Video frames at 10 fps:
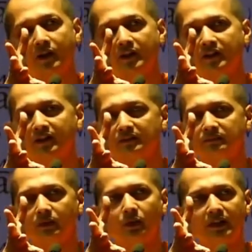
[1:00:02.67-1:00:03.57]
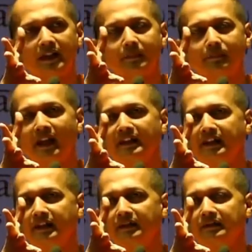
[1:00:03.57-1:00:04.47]
what is looked like a
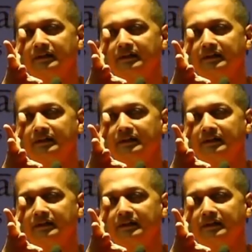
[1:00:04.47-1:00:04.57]
blanket.